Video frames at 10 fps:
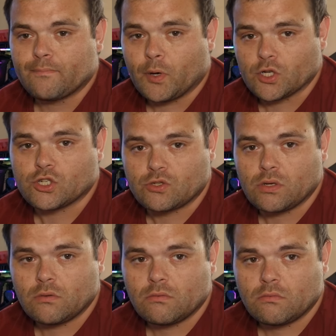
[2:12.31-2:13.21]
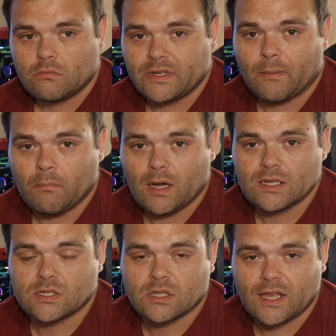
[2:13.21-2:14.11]
pushed
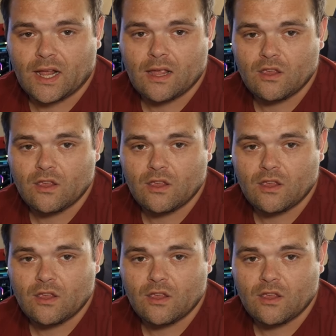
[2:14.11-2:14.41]
numbers, so then